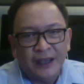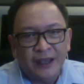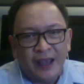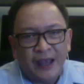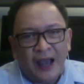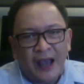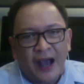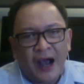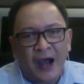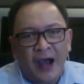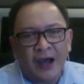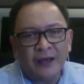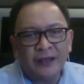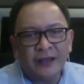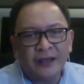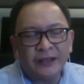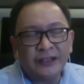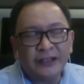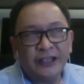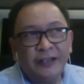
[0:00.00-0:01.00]
That
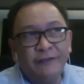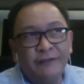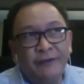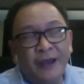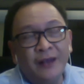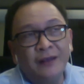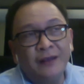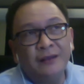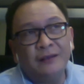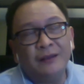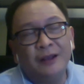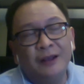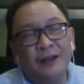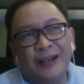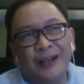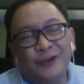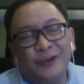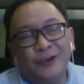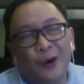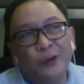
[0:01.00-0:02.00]
even it's
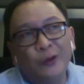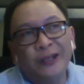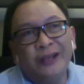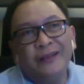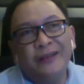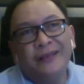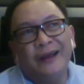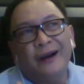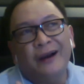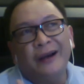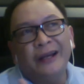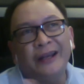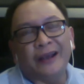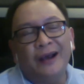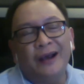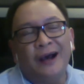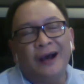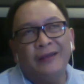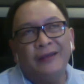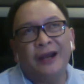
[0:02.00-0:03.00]
only the
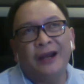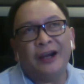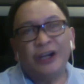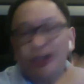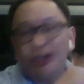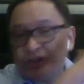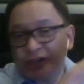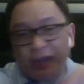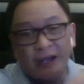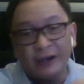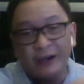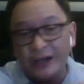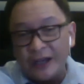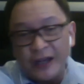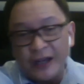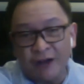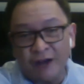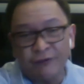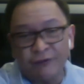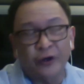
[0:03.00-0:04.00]
rich can really
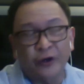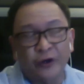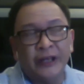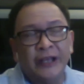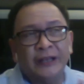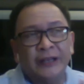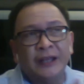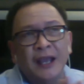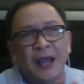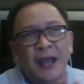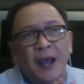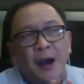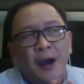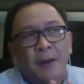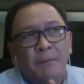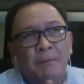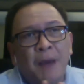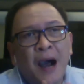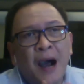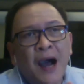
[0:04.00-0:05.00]
afford it. But
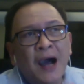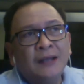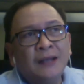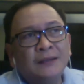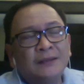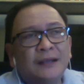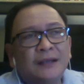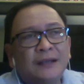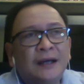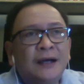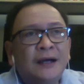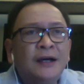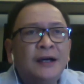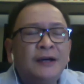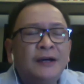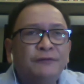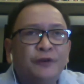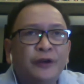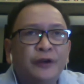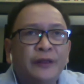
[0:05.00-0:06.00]
for
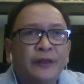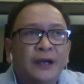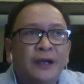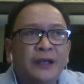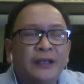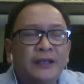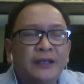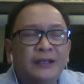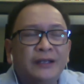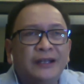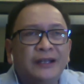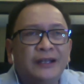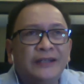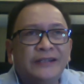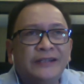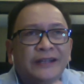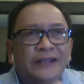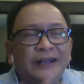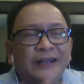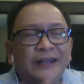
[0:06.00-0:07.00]
the increasingly